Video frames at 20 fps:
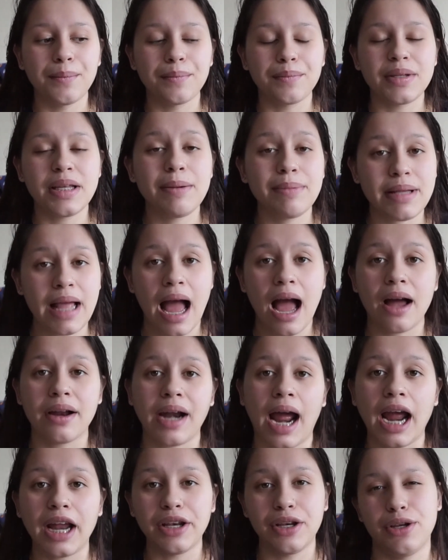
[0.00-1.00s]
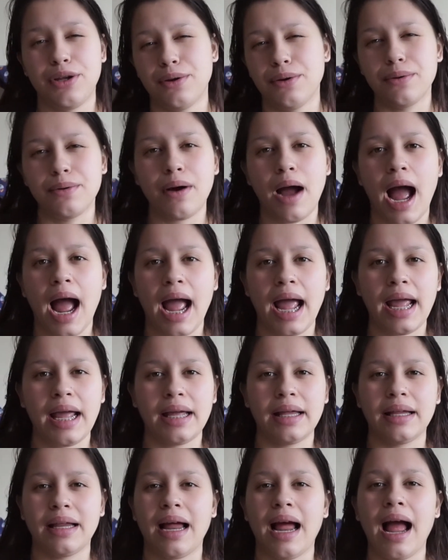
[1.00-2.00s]
deep down I knew
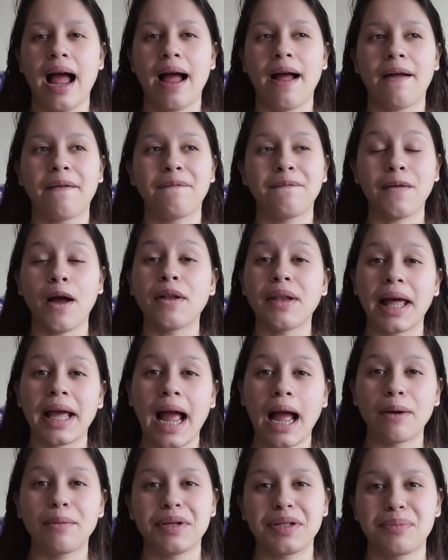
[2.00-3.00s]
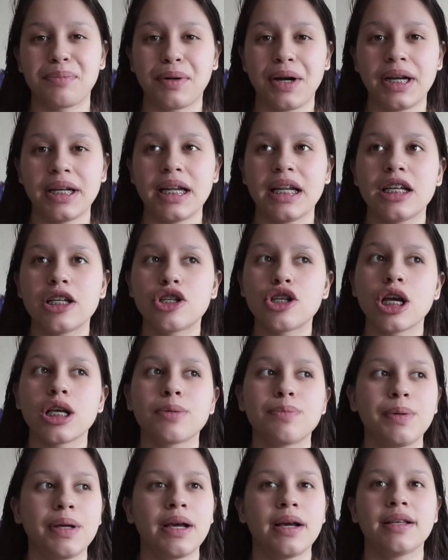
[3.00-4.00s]
I felt like I was pregnant
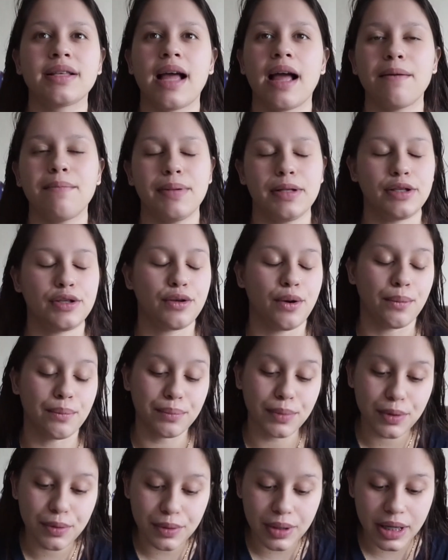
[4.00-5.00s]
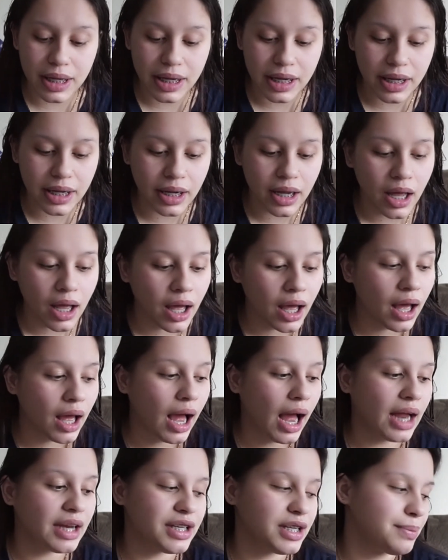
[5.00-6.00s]
just because I've been so moody.
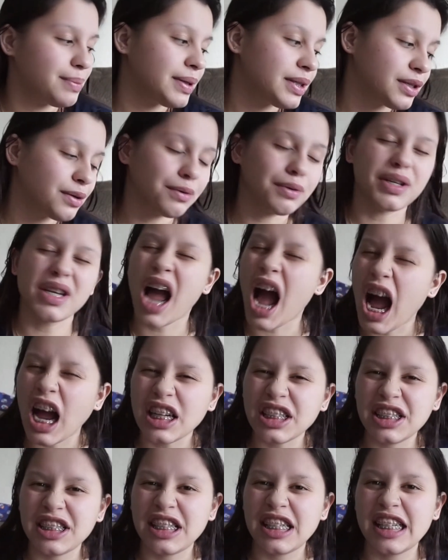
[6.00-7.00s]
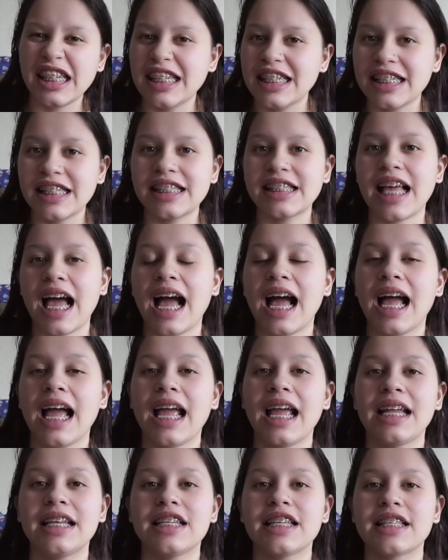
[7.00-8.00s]
I just been so nauseous.
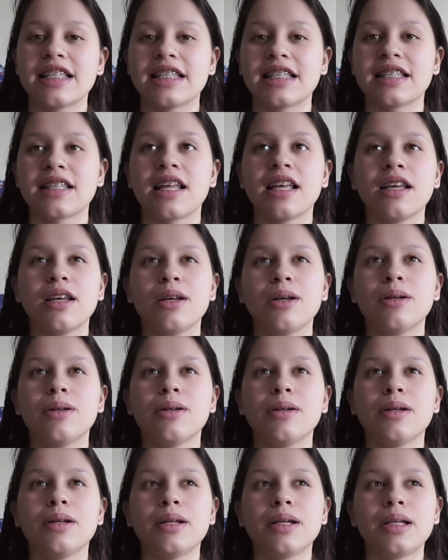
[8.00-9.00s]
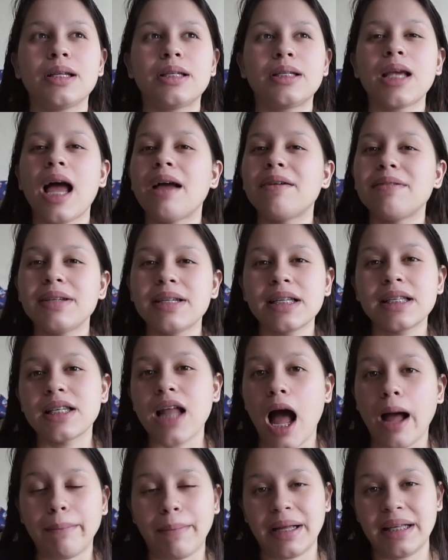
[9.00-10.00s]
I was just
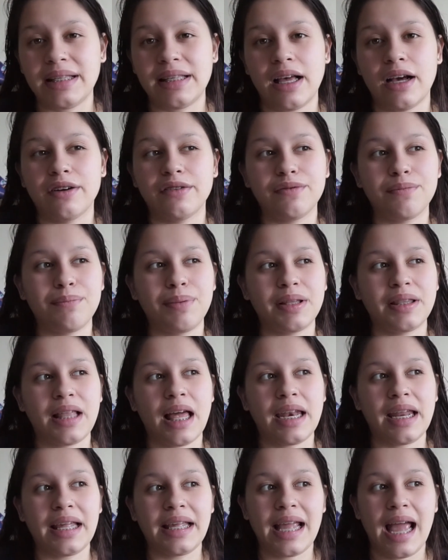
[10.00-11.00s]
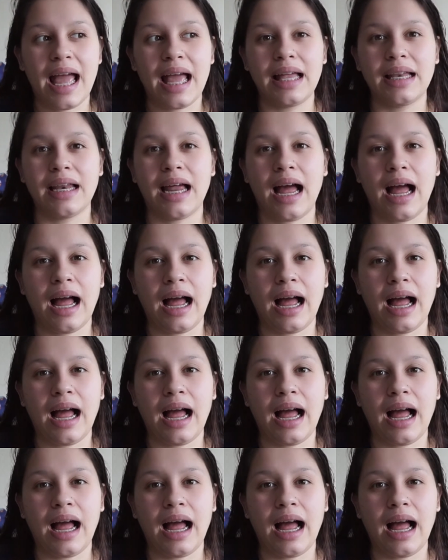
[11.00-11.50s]
not myself. But then again,